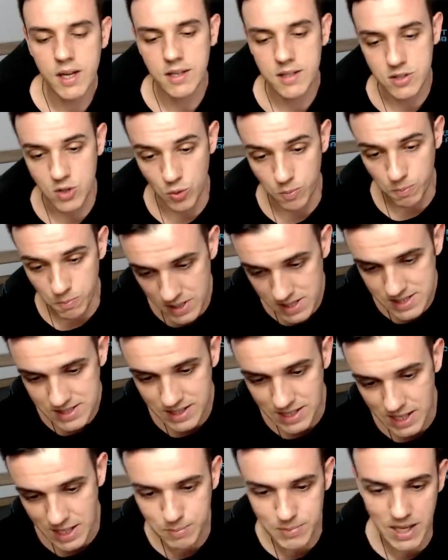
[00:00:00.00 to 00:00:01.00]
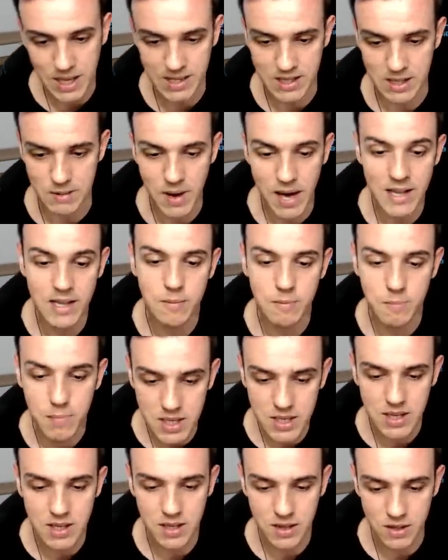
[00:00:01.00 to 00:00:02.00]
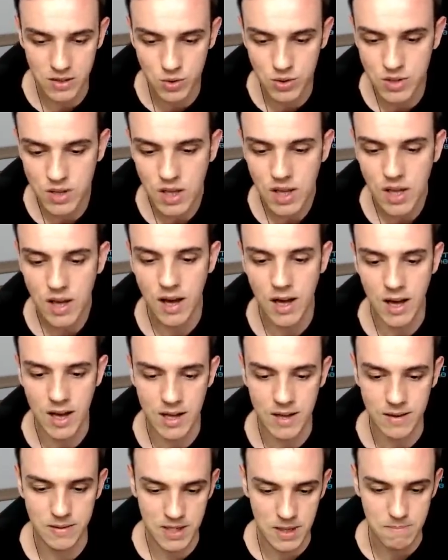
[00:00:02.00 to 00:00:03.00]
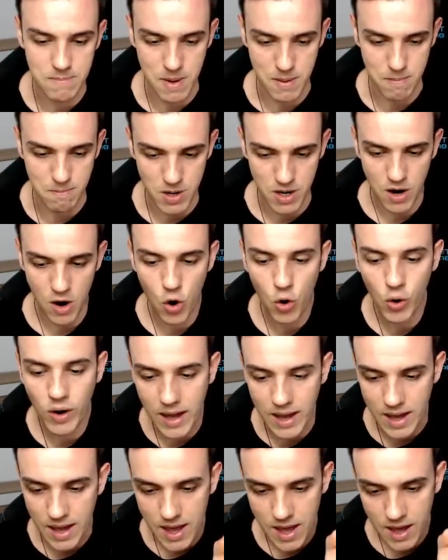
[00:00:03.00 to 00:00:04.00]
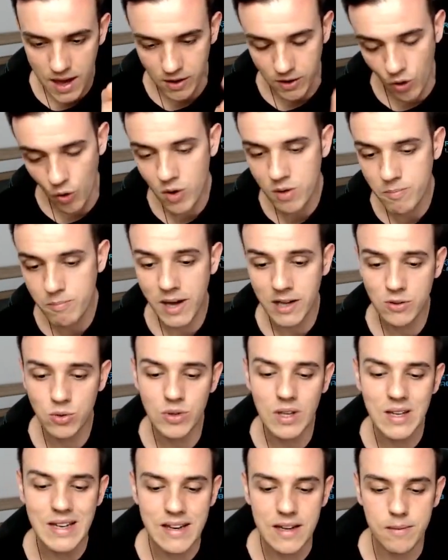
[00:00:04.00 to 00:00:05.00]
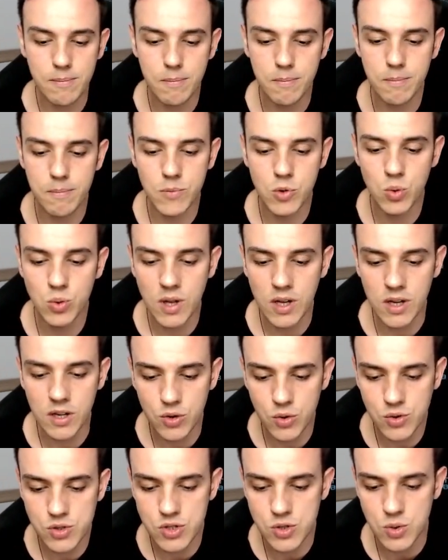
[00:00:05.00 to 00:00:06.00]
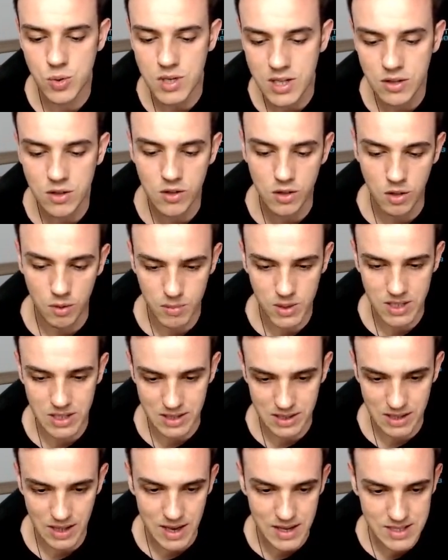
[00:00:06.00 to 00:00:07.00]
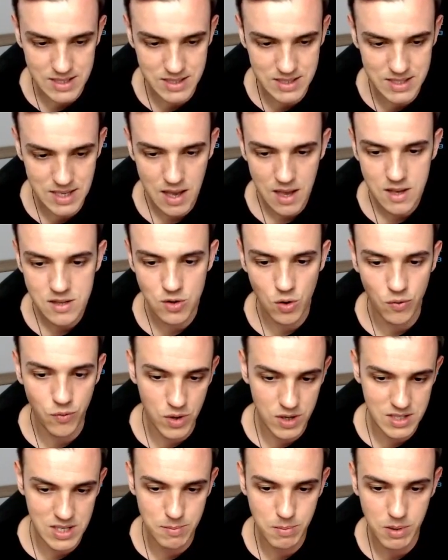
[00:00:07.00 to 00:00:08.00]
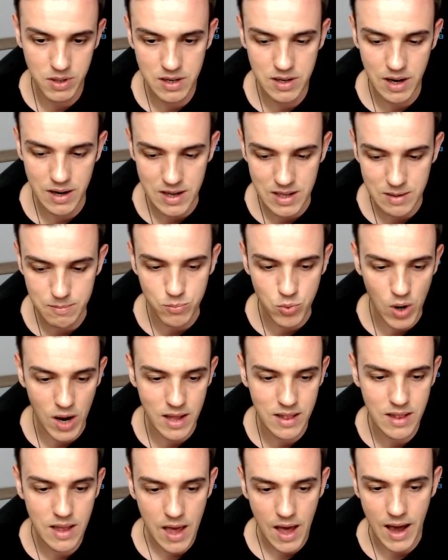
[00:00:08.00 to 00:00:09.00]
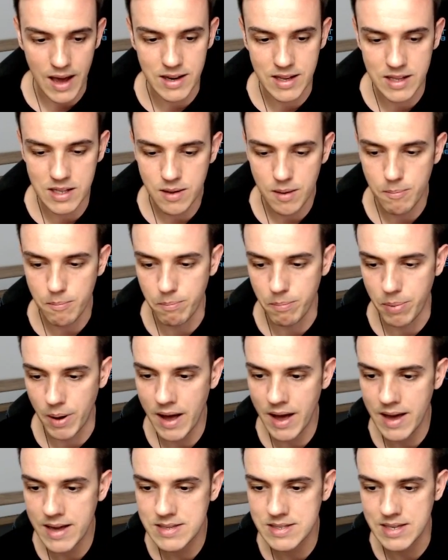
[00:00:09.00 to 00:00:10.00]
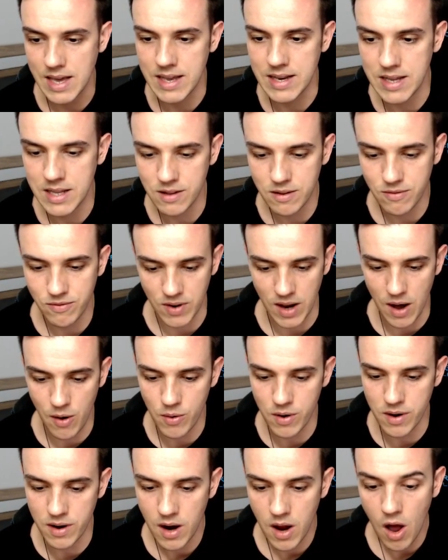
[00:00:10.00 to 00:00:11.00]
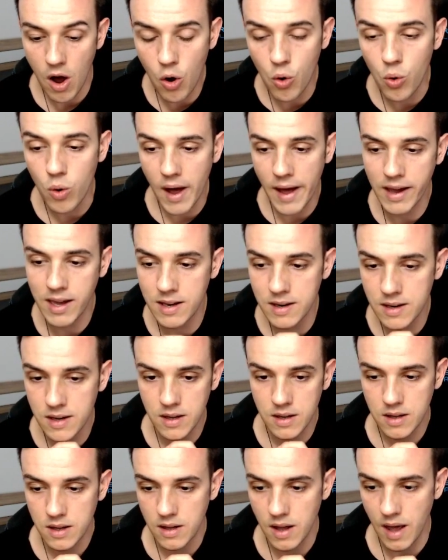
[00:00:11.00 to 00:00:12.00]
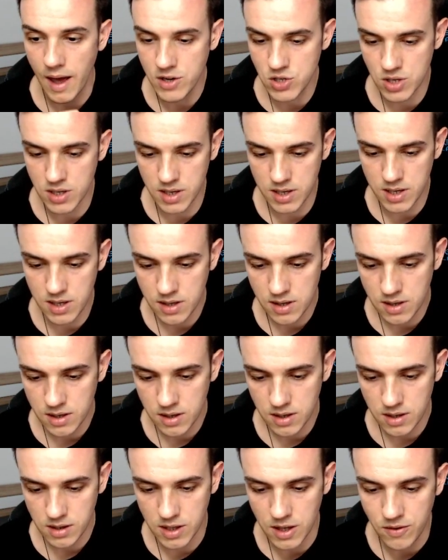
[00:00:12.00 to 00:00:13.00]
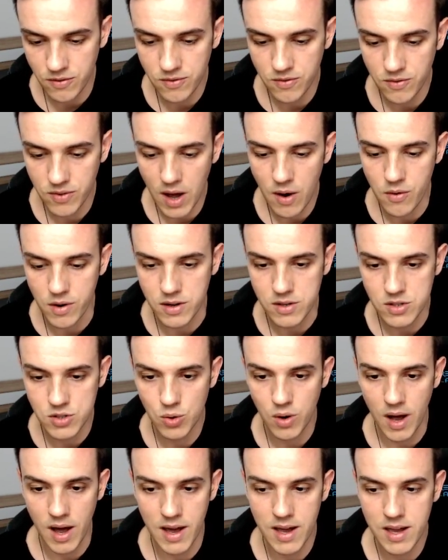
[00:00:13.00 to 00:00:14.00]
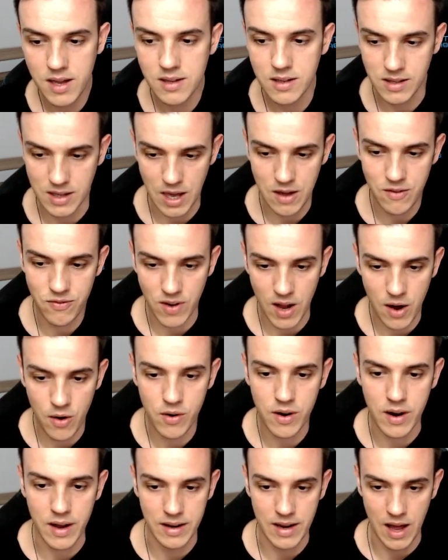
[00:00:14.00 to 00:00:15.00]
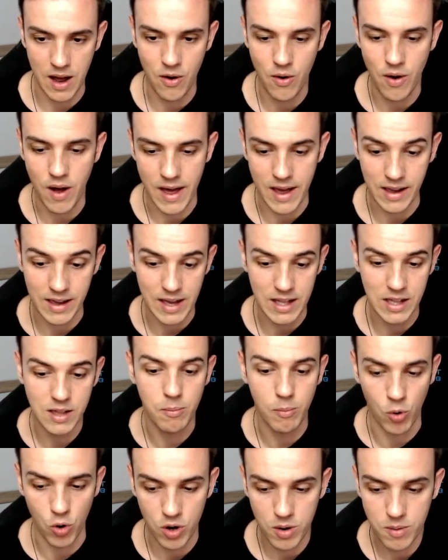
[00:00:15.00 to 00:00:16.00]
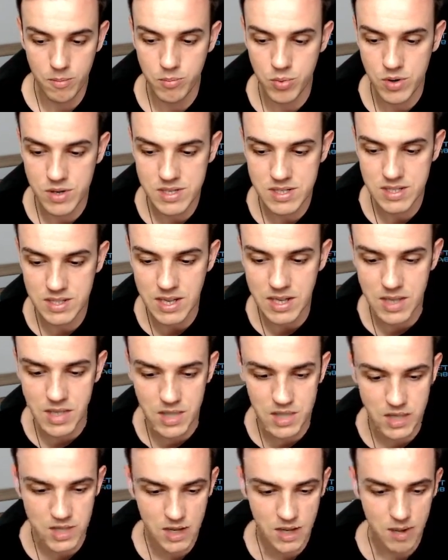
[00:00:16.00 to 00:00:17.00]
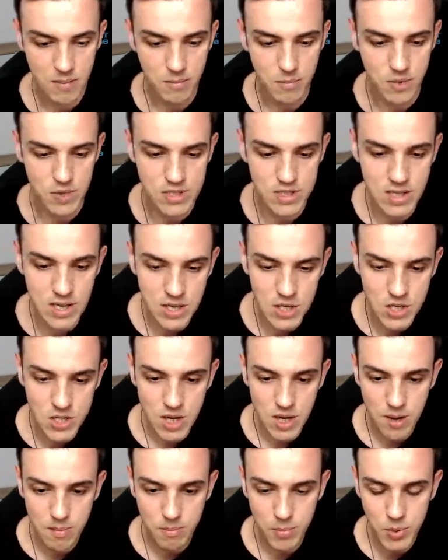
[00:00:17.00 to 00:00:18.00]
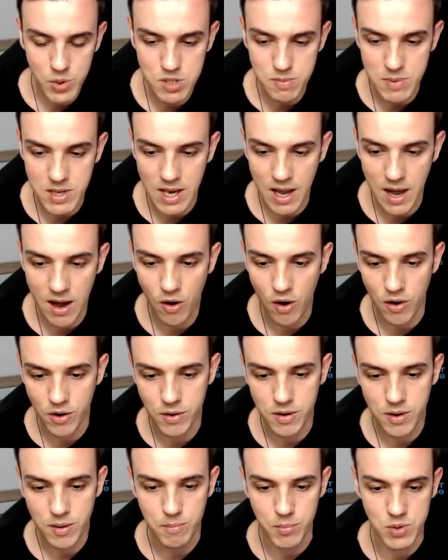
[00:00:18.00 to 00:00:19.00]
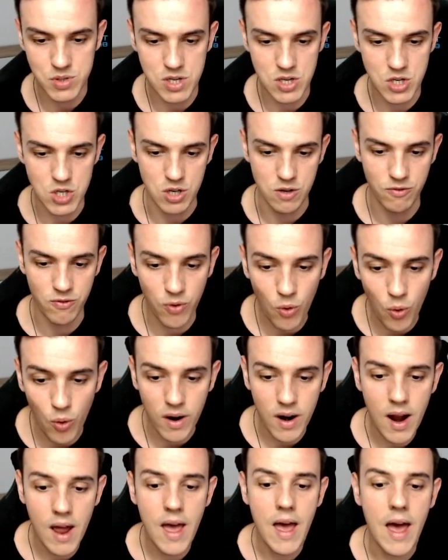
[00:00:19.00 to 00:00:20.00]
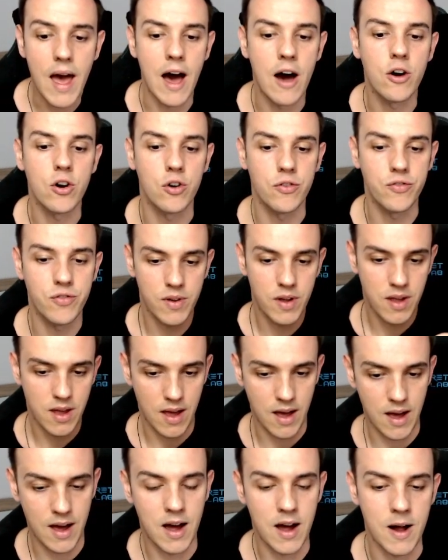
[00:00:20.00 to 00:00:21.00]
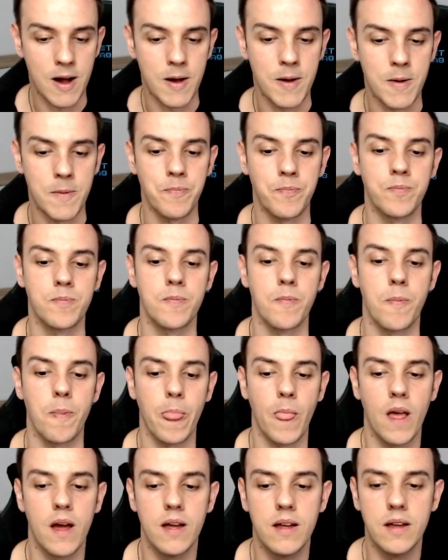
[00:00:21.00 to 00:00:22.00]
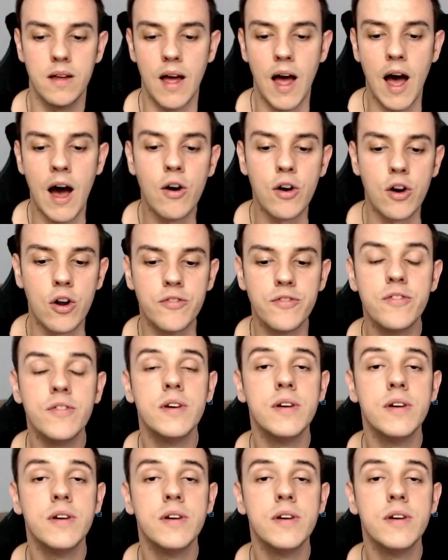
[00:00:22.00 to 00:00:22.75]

So please keep that in mind. Be a good uh, team member. Okay, going back to the to the goods you need to complete the tasks. So for example, here I need bread, I need pies, I need flour. Oh, I can actually give flour. So I gave flour and now I get more prestige. Prestige puts me now on position four out of um, out of